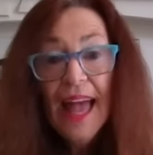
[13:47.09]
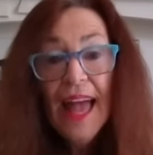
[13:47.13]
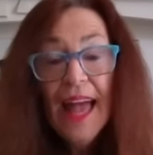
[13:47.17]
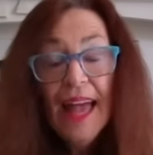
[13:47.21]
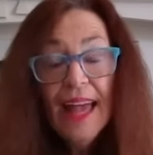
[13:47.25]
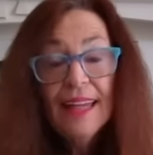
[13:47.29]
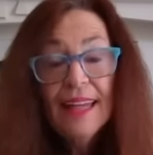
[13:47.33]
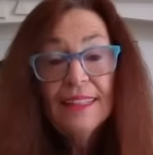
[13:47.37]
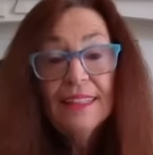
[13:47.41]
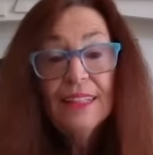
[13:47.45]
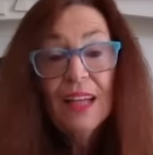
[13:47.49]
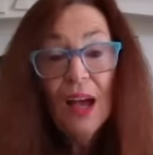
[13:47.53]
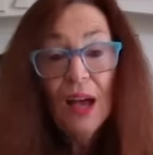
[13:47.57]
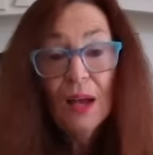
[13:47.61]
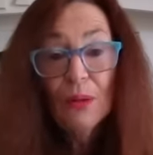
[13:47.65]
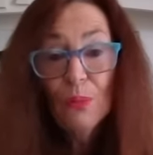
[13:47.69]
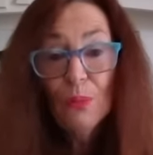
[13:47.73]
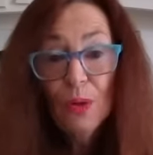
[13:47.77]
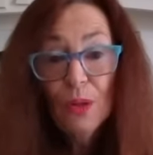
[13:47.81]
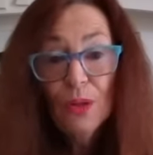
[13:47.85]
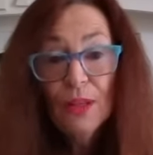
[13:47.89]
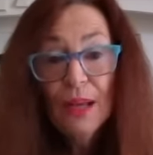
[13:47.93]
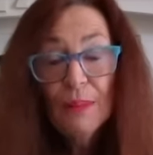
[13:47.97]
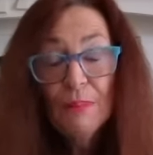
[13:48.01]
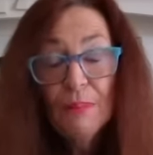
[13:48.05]
And I
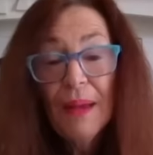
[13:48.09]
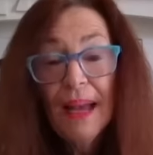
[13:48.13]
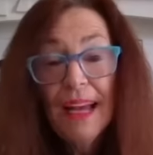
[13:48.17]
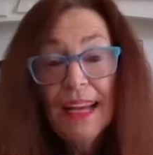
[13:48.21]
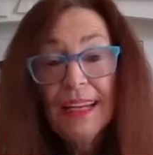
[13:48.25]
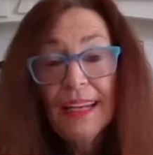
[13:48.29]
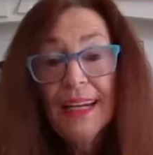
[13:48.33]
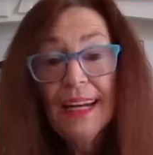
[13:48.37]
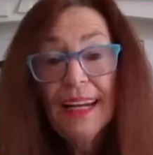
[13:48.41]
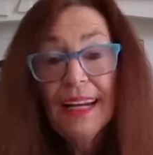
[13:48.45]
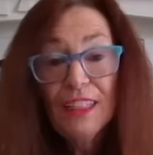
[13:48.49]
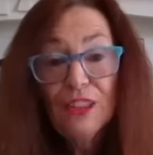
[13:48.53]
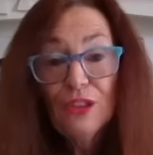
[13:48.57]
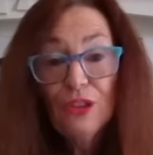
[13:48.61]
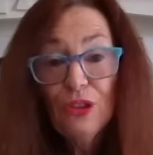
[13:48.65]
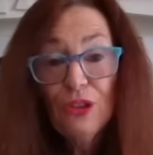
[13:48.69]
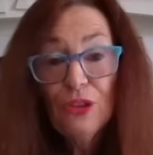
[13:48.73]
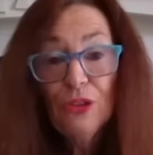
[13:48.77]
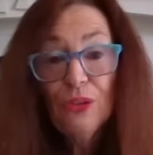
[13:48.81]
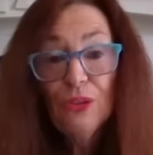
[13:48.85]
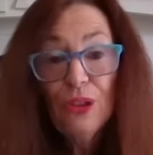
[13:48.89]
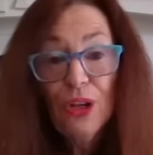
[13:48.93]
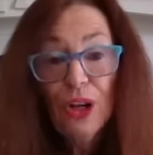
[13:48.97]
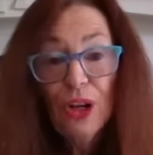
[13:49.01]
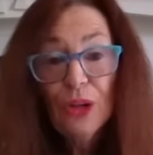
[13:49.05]
will get back and
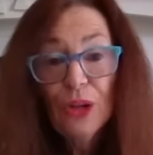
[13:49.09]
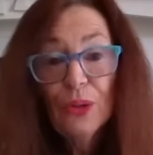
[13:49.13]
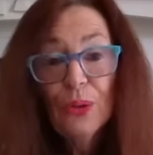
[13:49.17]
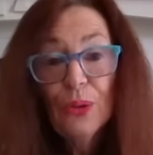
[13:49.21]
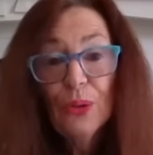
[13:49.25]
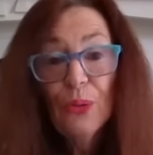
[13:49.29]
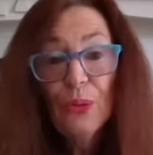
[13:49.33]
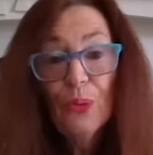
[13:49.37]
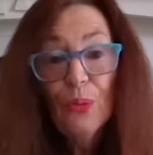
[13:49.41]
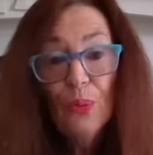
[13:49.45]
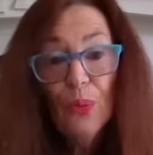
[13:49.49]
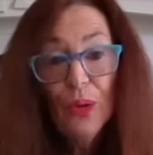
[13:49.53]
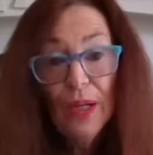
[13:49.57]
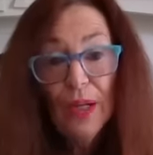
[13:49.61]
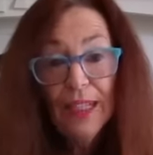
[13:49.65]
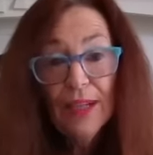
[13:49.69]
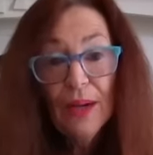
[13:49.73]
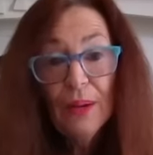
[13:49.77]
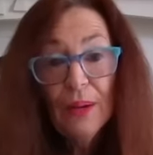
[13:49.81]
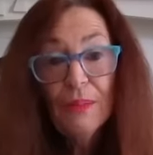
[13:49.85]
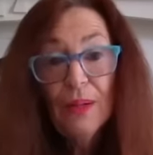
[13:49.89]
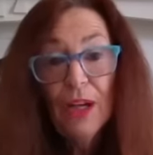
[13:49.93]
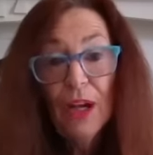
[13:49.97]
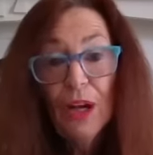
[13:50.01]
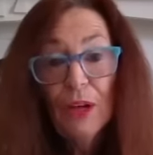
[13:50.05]
let you know
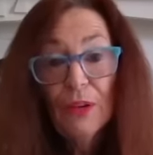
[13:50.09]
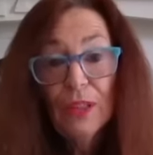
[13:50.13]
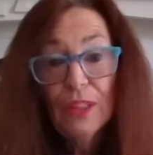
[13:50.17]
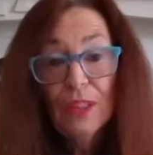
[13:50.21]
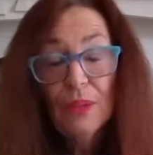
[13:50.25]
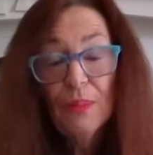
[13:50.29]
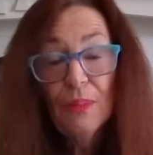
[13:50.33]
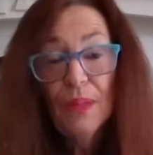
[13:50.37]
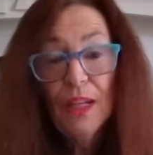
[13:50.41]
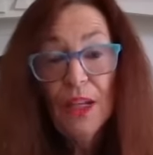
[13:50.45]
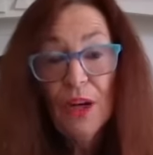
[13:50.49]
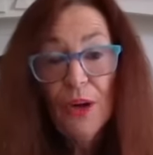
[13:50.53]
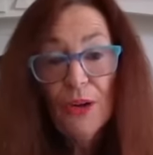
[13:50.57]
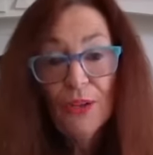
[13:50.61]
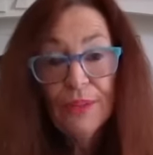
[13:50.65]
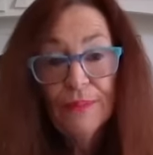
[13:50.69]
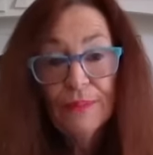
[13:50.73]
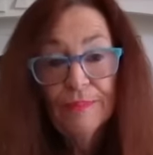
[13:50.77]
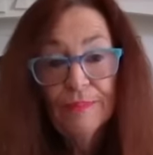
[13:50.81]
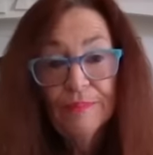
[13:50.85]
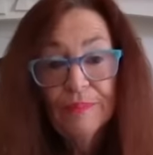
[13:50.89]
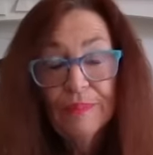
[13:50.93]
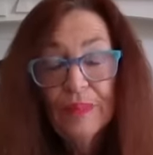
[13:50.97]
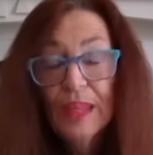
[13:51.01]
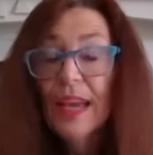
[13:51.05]
when I'm going to be
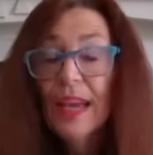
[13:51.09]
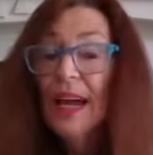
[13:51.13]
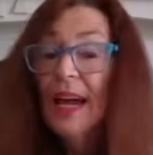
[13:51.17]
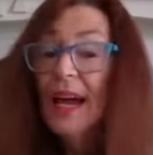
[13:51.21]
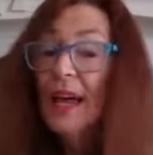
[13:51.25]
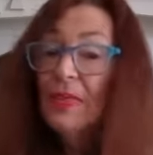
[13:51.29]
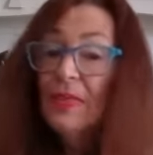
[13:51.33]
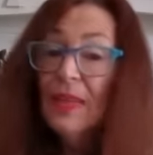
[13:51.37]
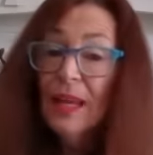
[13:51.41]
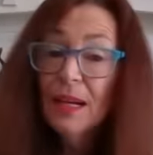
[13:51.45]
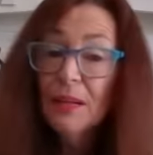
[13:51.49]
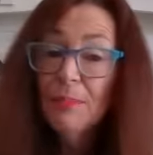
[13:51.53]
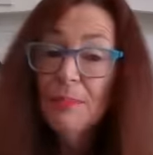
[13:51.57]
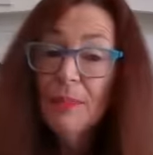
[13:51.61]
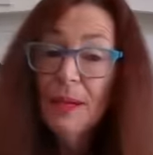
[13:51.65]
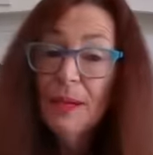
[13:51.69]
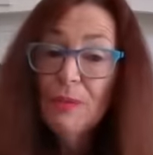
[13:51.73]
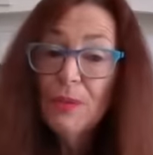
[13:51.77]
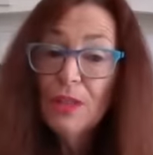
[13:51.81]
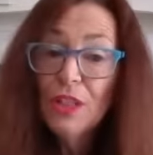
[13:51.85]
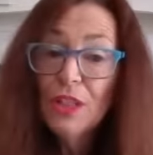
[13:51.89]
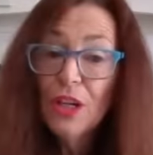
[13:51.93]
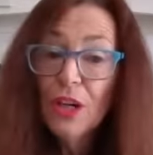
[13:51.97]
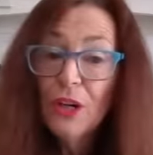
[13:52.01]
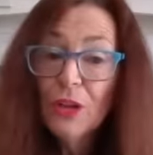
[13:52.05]
on. And that'll
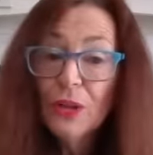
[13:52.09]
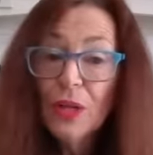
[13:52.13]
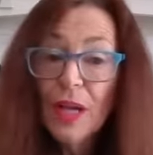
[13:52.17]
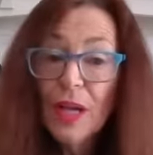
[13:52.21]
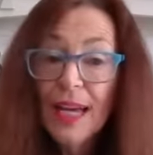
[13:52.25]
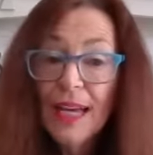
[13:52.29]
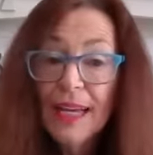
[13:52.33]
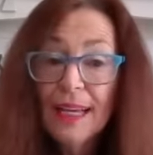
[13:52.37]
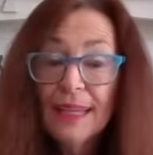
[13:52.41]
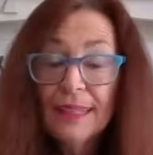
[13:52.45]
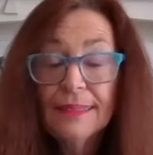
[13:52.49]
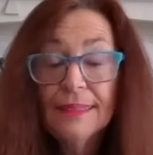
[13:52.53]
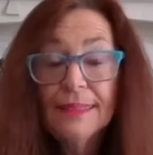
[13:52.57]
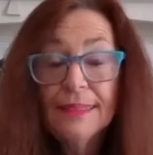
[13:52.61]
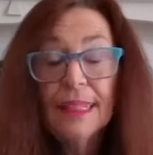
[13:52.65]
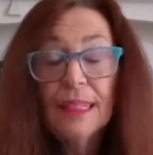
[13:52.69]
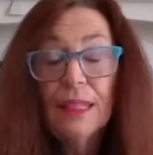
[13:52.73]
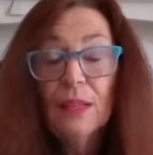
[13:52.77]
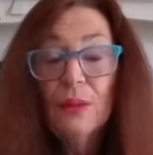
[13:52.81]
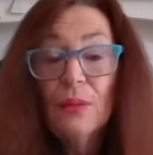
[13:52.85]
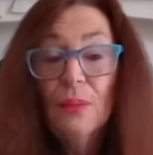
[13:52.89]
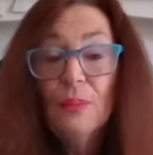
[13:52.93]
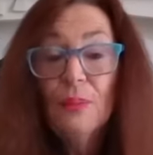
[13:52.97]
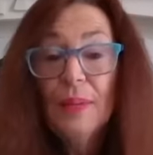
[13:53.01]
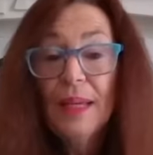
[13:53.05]
be with no cards.
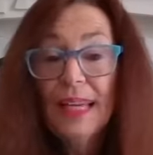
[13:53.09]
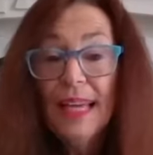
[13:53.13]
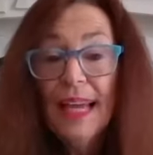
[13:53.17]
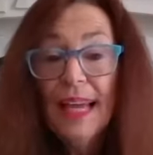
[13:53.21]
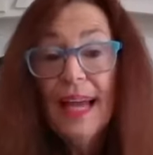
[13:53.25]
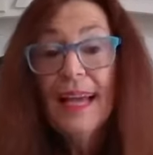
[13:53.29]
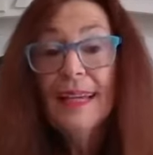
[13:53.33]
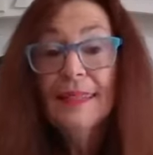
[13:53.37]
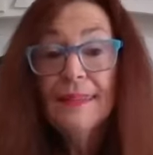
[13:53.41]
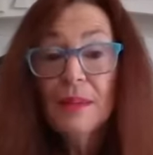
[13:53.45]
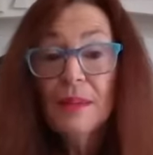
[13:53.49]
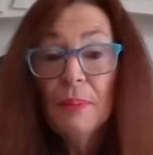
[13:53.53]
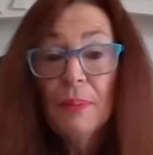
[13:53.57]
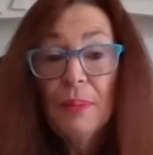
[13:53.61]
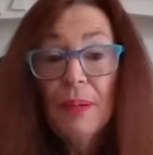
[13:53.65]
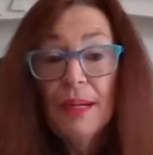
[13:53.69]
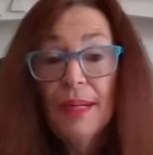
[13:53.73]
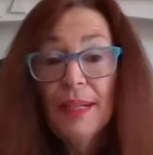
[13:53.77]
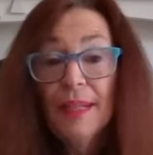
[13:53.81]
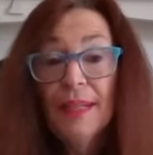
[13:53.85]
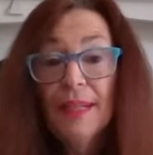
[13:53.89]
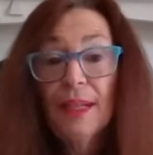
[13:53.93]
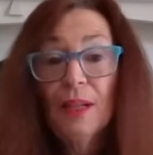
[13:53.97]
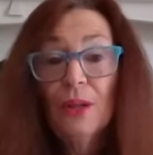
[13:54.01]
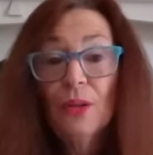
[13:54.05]
It'll be as a
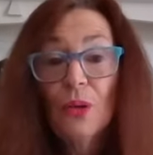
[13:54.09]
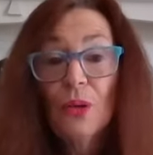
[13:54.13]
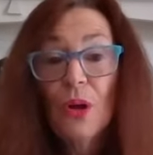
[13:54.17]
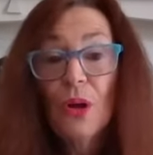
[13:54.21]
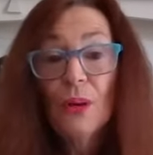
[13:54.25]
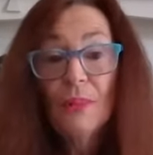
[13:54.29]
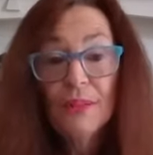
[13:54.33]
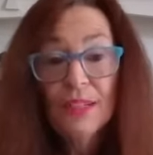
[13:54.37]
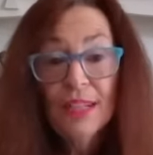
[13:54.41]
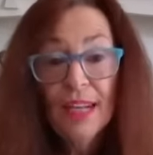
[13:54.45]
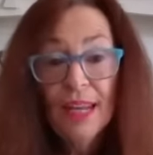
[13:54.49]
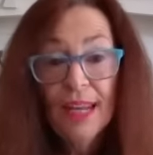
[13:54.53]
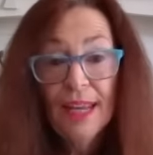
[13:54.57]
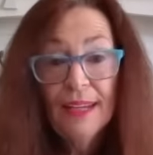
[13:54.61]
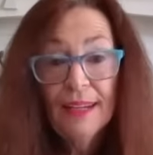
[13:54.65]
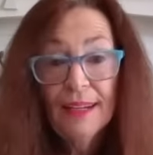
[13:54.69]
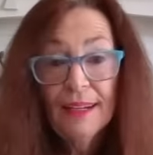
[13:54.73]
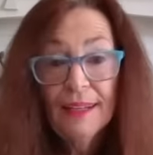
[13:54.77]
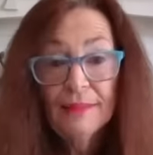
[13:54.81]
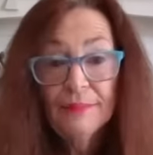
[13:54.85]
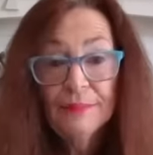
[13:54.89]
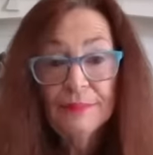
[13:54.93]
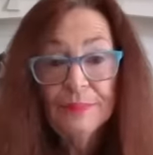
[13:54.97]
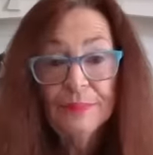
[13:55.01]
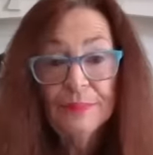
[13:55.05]
political
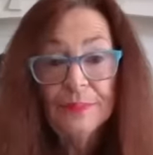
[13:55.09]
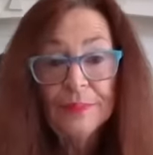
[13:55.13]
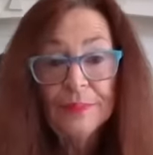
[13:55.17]
commentator.